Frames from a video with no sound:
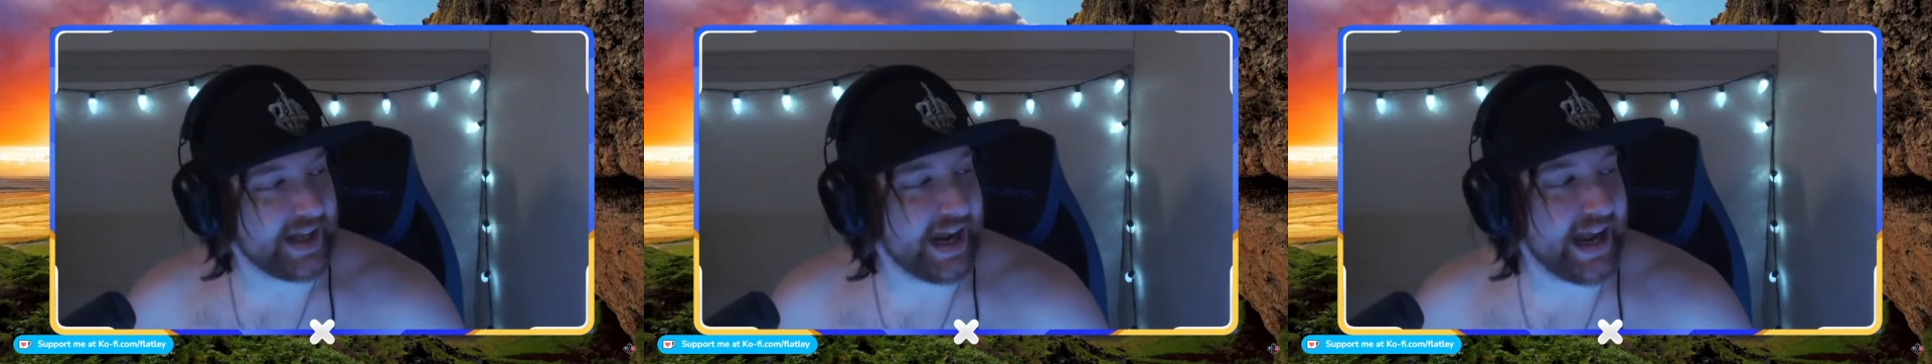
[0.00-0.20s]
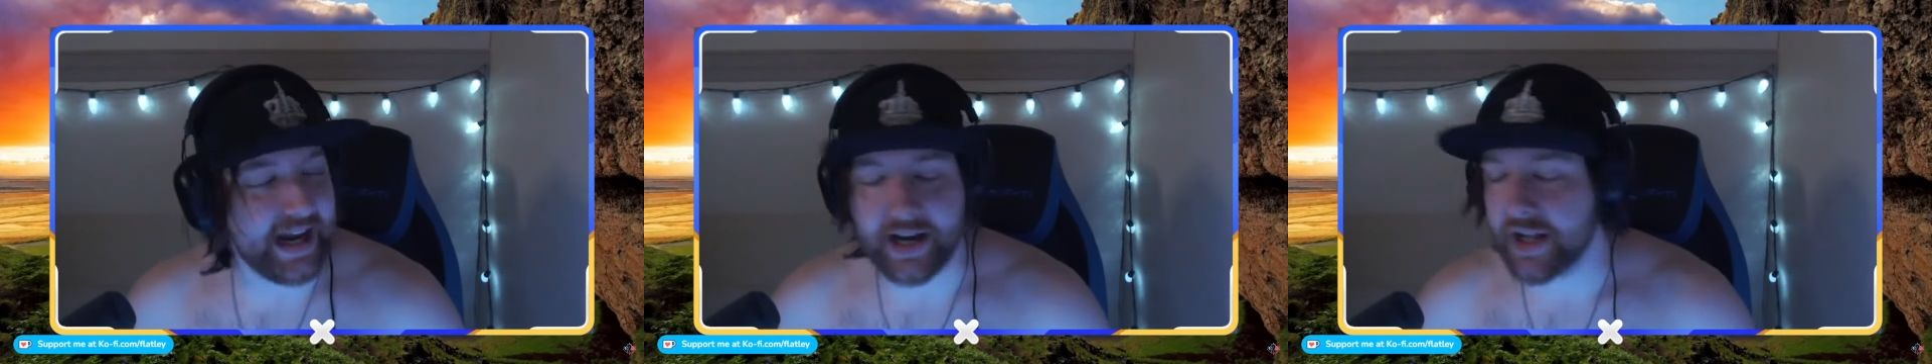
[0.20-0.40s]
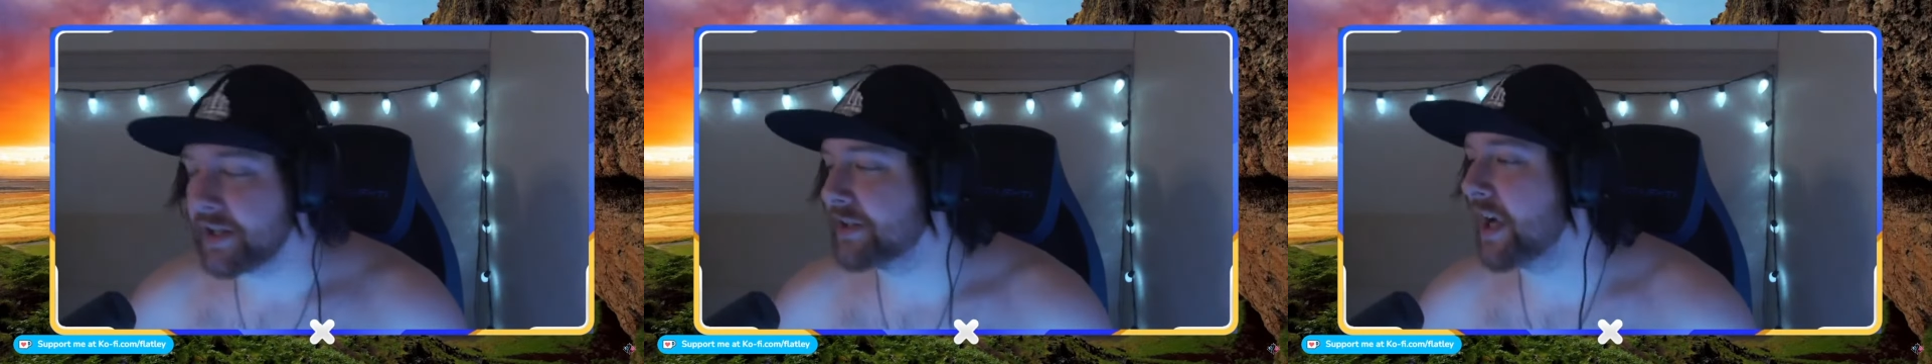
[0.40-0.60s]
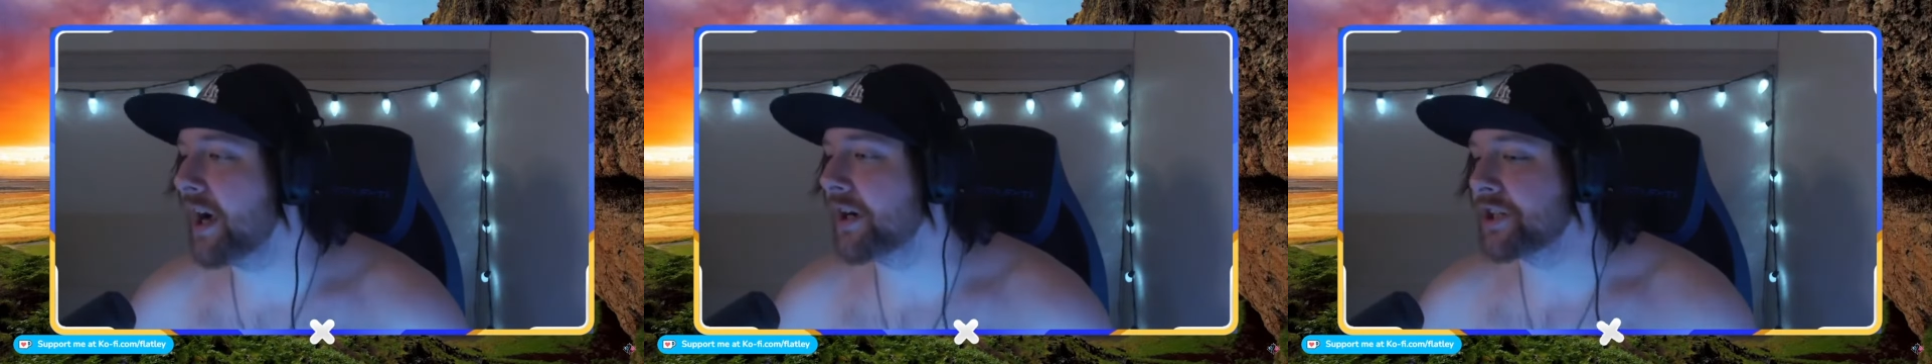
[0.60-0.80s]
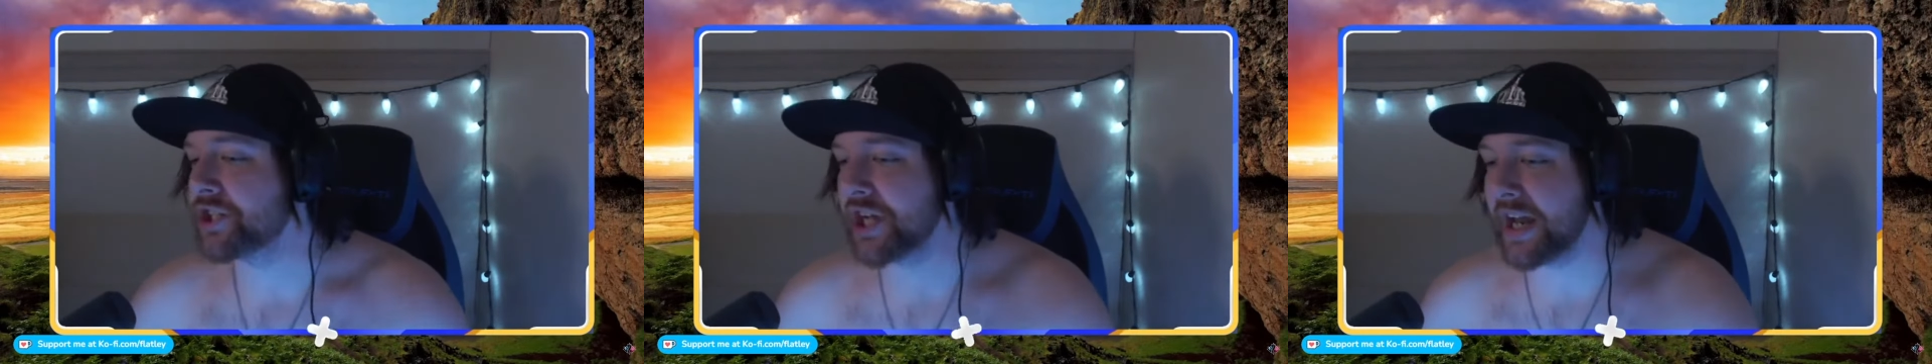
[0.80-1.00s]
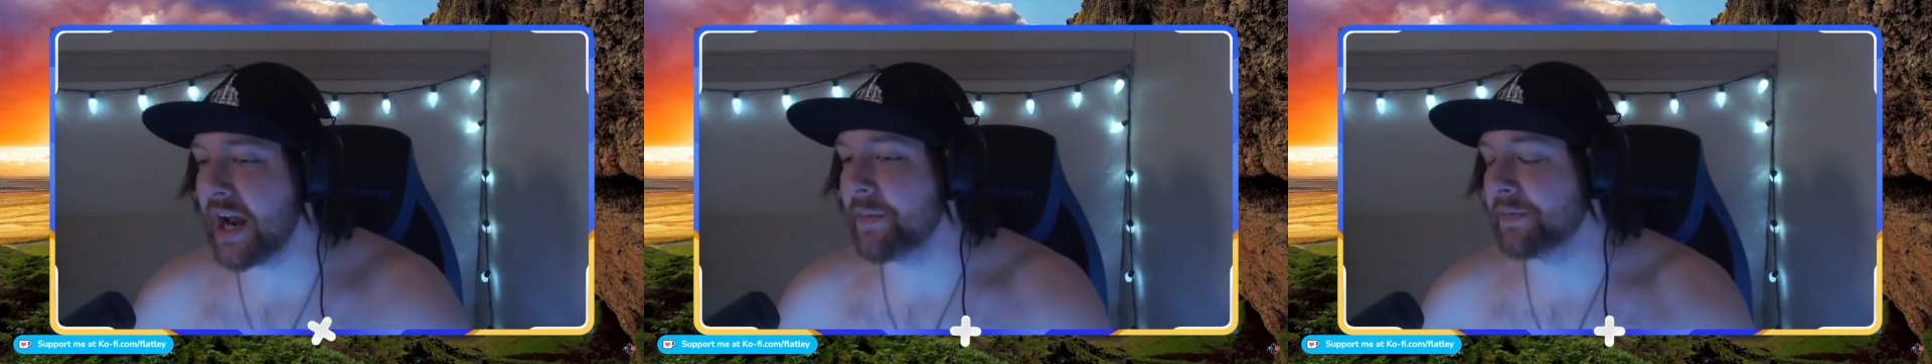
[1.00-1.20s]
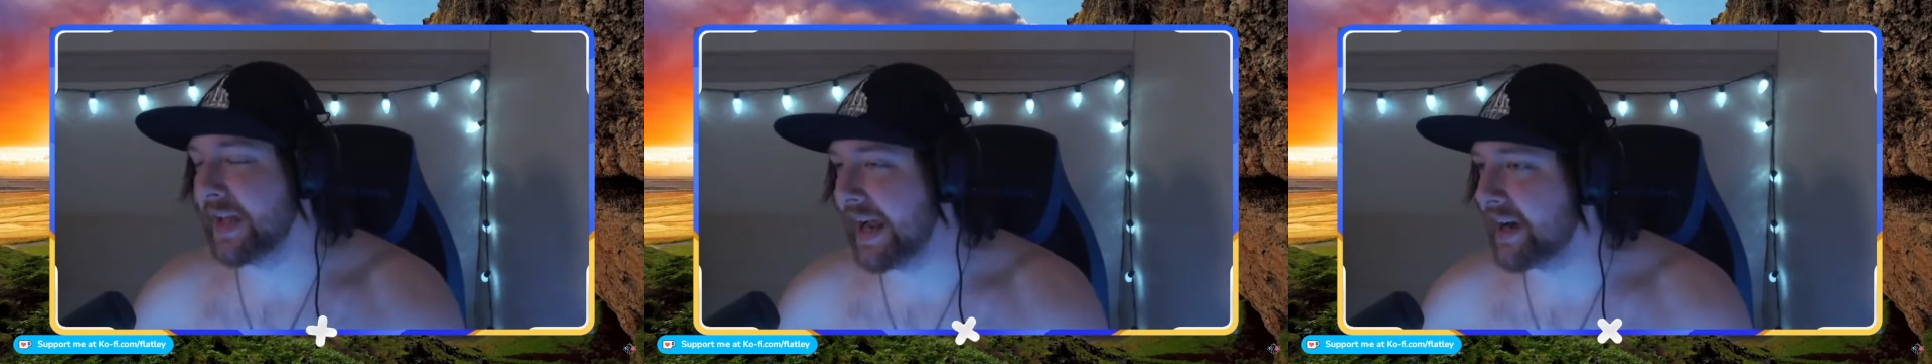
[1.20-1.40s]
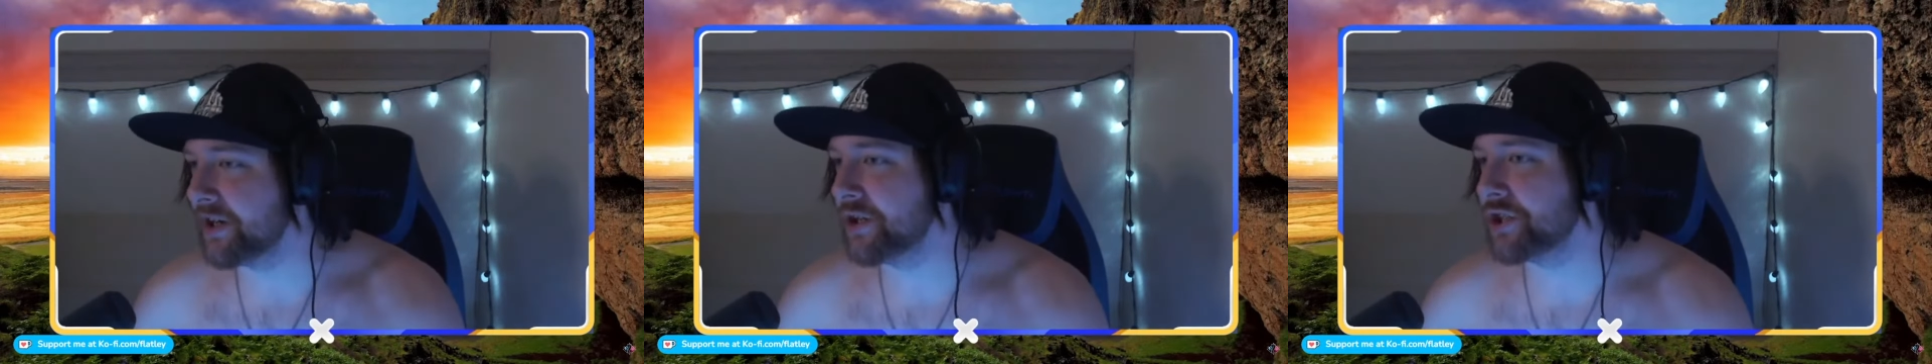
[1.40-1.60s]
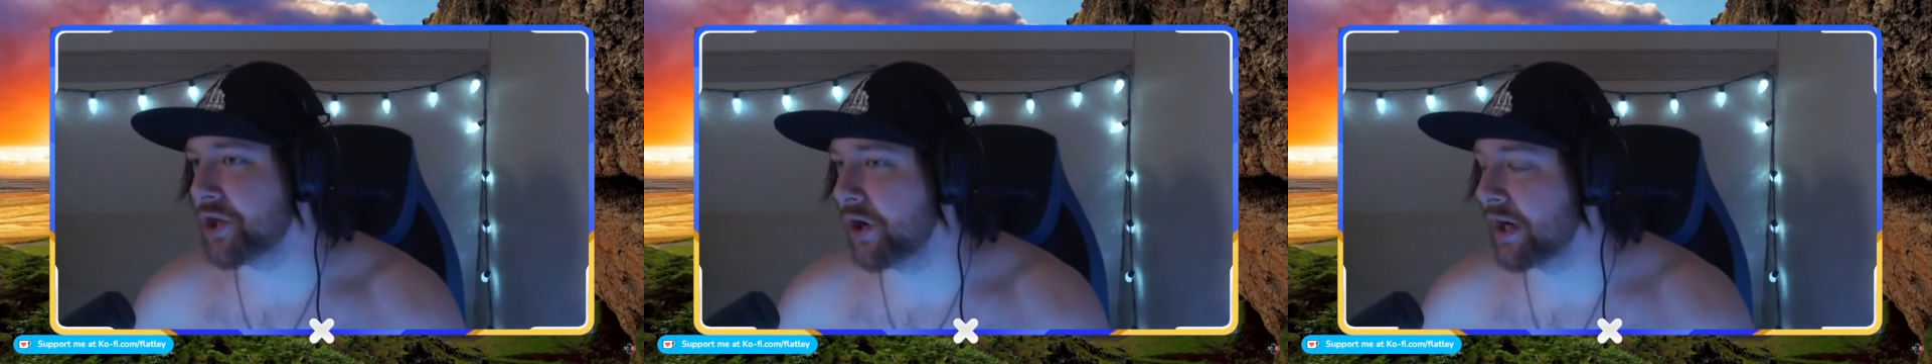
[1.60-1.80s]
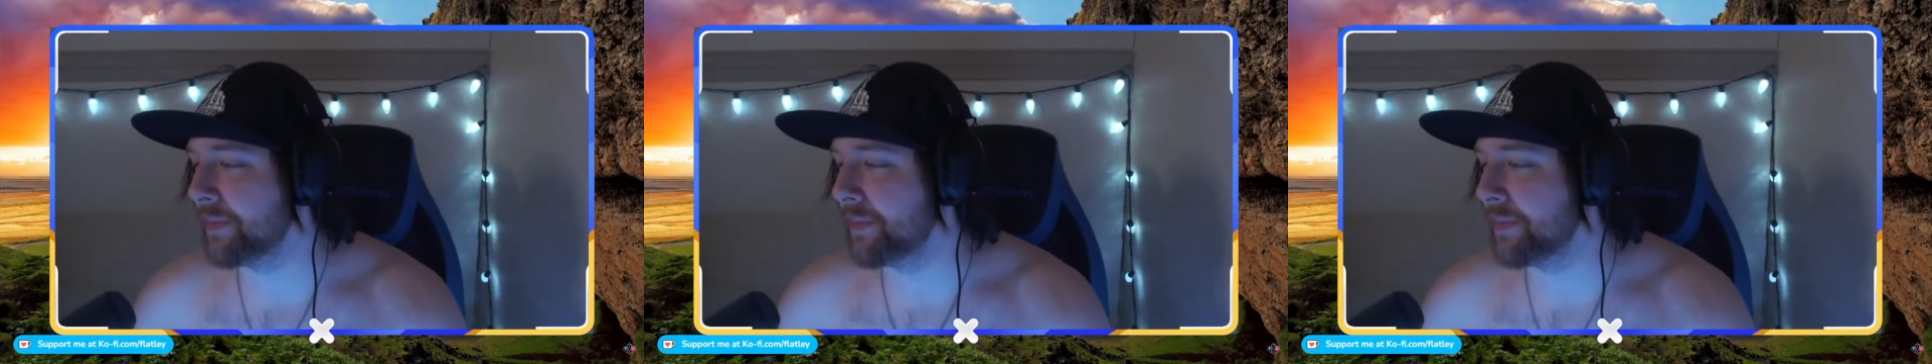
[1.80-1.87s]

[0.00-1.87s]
Dan, you, Doug, you shut up. Dan, are you showing up?